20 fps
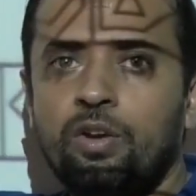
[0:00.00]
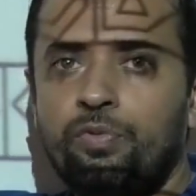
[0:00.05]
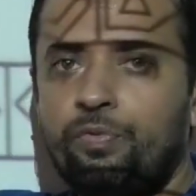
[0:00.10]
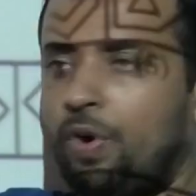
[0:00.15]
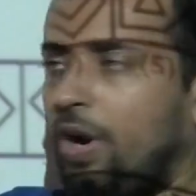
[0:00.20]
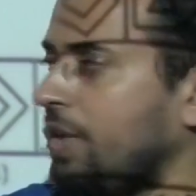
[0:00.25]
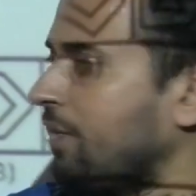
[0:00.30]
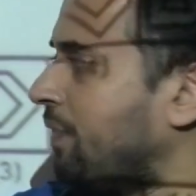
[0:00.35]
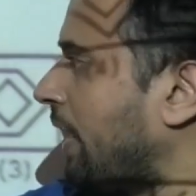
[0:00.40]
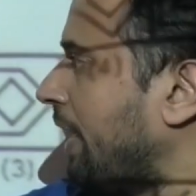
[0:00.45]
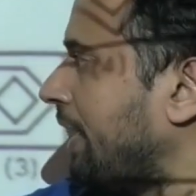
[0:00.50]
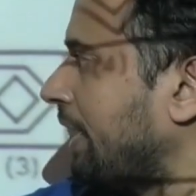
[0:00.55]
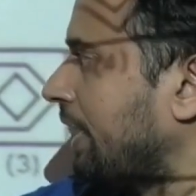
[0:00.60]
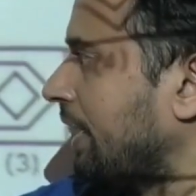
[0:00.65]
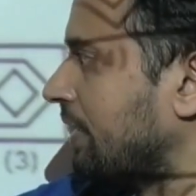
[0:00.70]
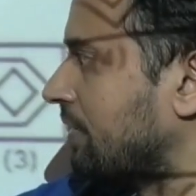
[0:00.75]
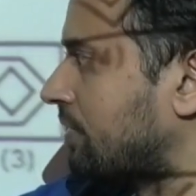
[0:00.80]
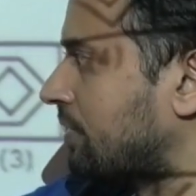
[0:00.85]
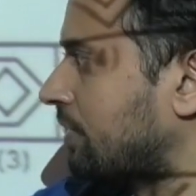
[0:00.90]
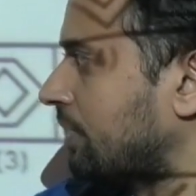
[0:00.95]
45
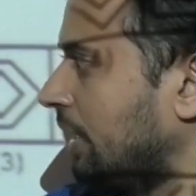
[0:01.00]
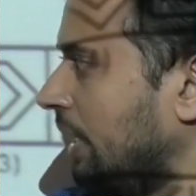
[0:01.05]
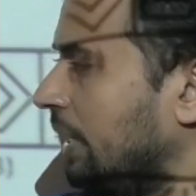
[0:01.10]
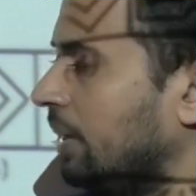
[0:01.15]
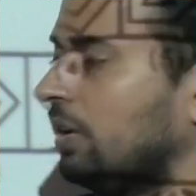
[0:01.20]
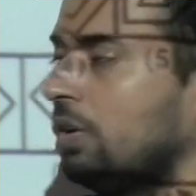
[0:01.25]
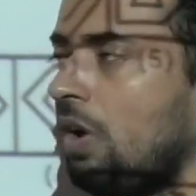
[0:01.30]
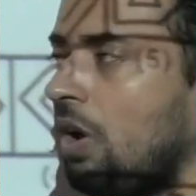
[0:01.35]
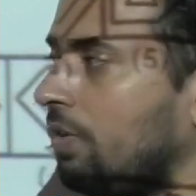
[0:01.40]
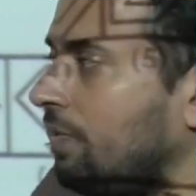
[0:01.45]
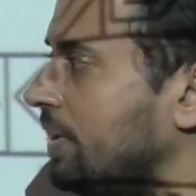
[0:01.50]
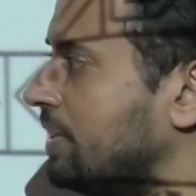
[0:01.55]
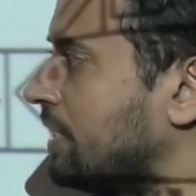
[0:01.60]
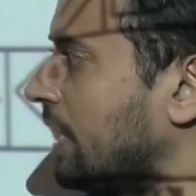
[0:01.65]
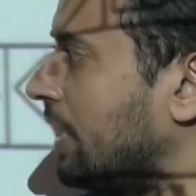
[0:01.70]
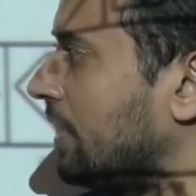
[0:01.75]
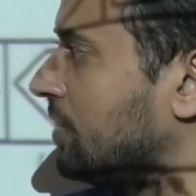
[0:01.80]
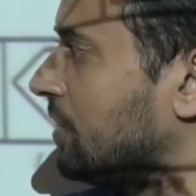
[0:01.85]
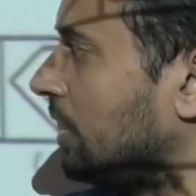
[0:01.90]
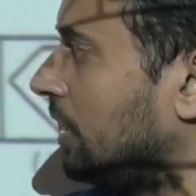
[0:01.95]
degrees in clockwise
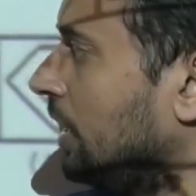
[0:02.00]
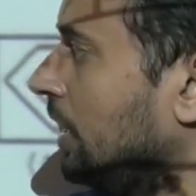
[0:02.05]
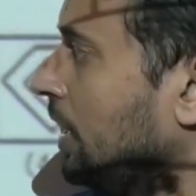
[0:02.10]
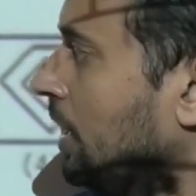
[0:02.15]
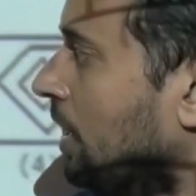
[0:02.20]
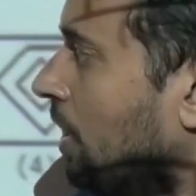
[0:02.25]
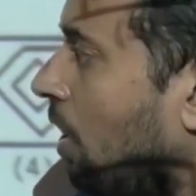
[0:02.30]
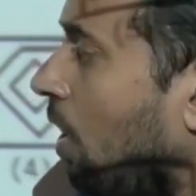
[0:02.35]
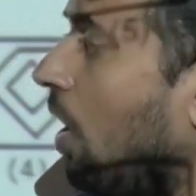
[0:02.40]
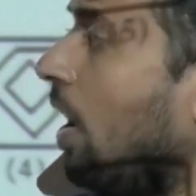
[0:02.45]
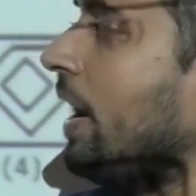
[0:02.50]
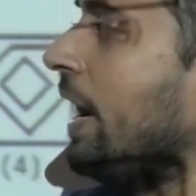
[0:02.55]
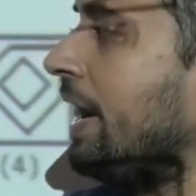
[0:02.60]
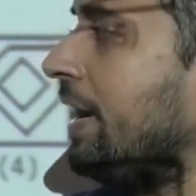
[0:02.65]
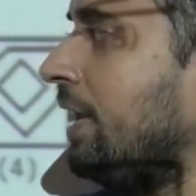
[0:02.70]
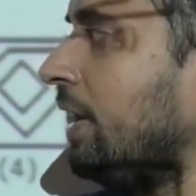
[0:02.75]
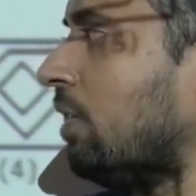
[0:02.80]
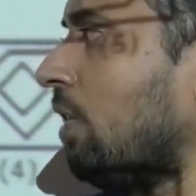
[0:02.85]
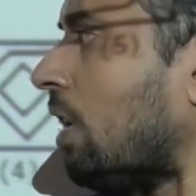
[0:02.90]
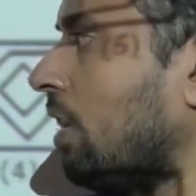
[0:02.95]
direction or
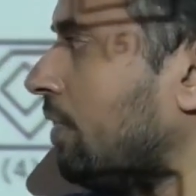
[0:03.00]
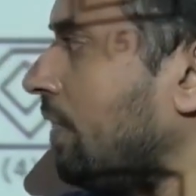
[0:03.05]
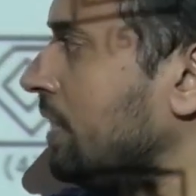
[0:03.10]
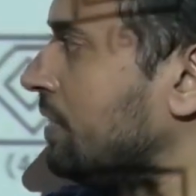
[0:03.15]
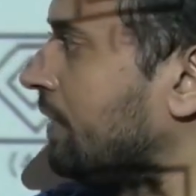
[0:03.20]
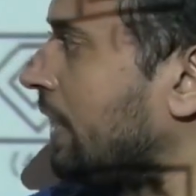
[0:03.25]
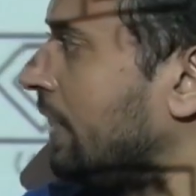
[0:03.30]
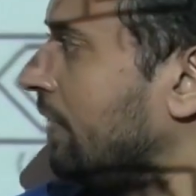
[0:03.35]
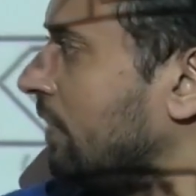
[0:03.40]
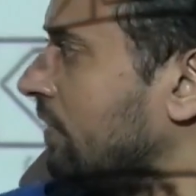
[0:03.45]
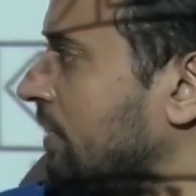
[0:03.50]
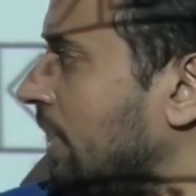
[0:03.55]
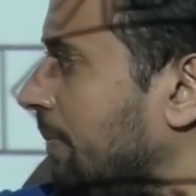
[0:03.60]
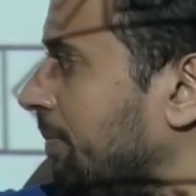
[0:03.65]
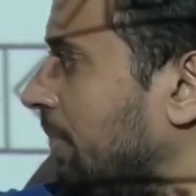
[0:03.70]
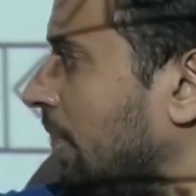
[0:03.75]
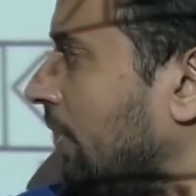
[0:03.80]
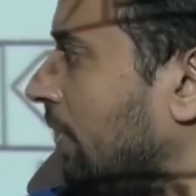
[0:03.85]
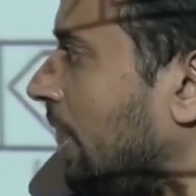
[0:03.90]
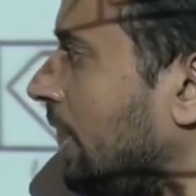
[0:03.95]
anti-clockwise one and the
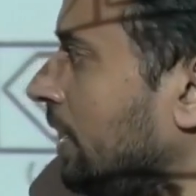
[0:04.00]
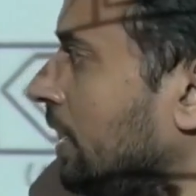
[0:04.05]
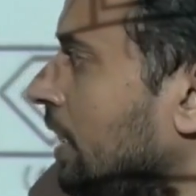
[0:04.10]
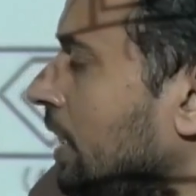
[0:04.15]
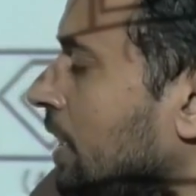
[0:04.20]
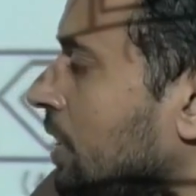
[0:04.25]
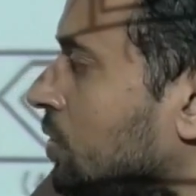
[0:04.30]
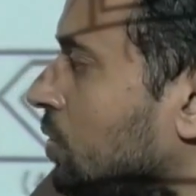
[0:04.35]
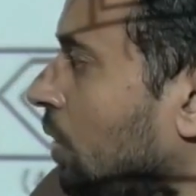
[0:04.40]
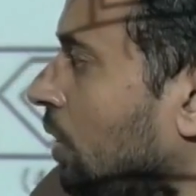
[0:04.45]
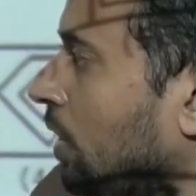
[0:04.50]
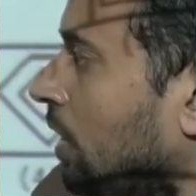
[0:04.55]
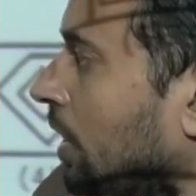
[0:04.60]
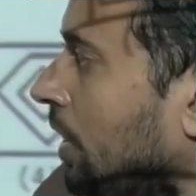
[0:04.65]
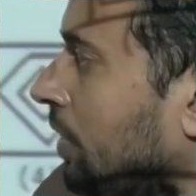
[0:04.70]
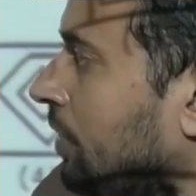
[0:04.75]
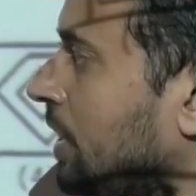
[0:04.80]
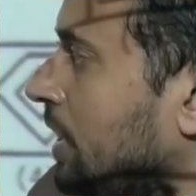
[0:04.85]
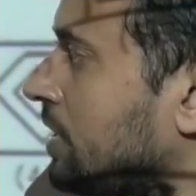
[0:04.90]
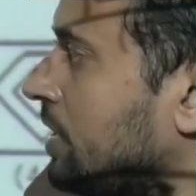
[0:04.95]
same thing right.
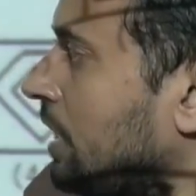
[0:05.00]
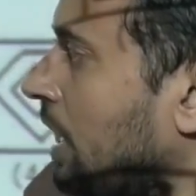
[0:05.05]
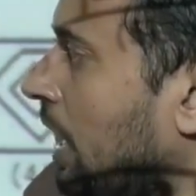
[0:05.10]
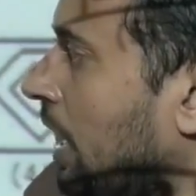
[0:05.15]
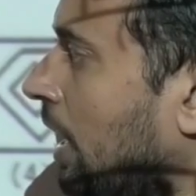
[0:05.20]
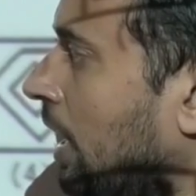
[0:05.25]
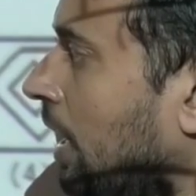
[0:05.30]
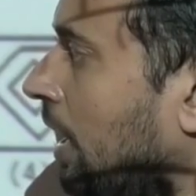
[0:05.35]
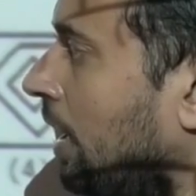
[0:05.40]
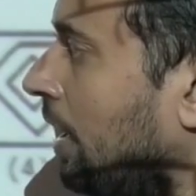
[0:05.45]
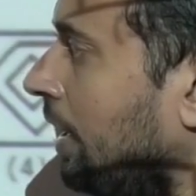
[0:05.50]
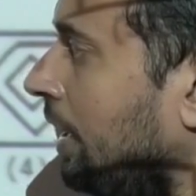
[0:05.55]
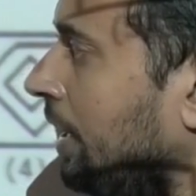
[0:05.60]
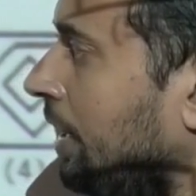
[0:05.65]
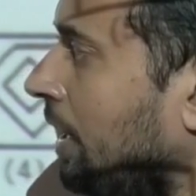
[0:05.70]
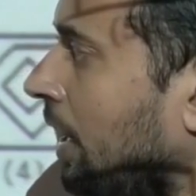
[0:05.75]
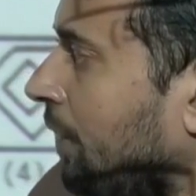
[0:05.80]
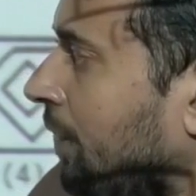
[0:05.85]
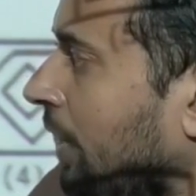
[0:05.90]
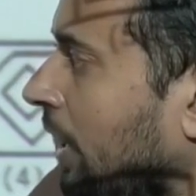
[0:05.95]
So this uh,
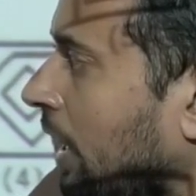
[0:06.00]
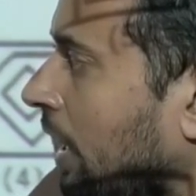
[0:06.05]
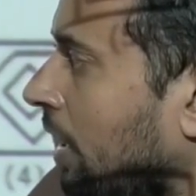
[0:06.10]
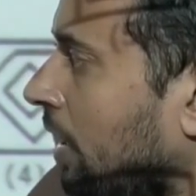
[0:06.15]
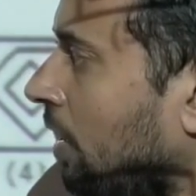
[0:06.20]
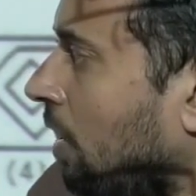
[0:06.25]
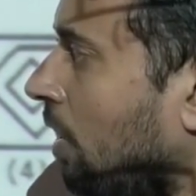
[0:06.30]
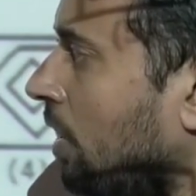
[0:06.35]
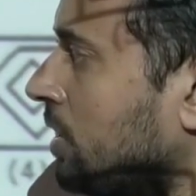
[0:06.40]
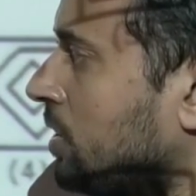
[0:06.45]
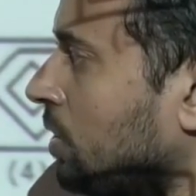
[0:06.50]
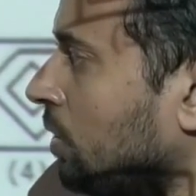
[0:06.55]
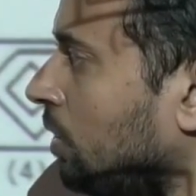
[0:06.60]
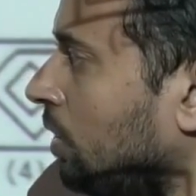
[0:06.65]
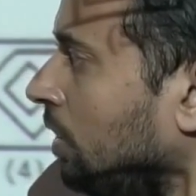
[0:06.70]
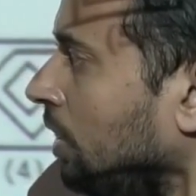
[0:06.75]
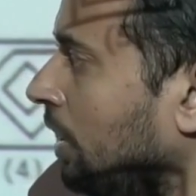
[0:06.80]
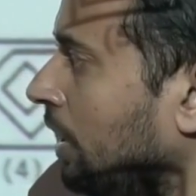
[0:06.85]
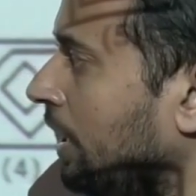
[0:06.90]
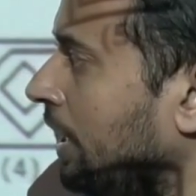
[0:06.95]
inner figure
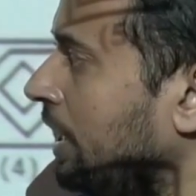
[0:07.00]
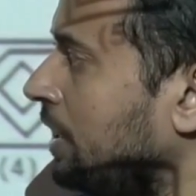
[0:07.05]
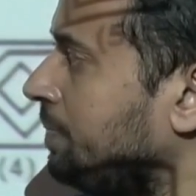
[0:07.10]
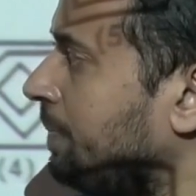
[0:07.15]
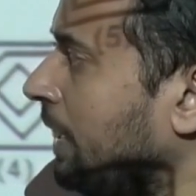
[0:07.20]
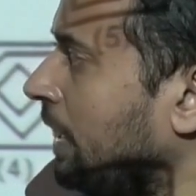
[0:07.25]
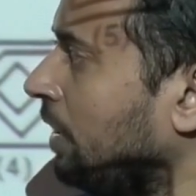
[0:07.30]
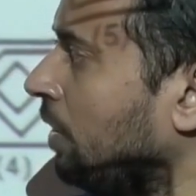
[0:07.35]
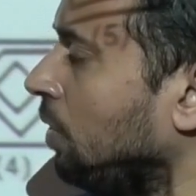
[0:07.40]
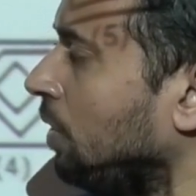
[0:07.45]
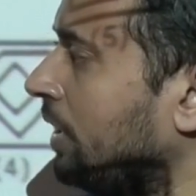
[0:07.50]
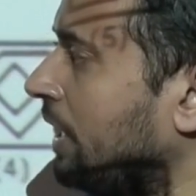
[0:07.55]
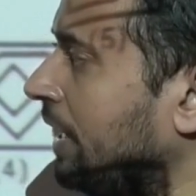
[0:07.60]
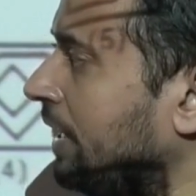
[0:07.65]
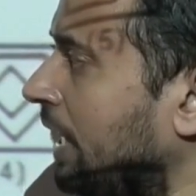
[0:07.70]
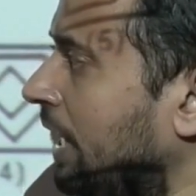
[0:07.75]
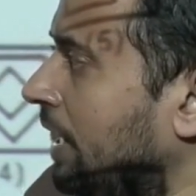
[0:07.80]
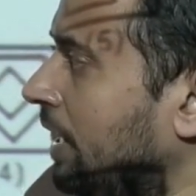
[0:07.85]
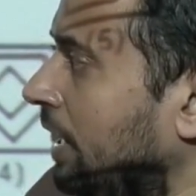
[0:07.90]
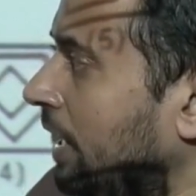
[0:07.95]
also is being
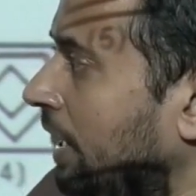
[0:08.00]
rotated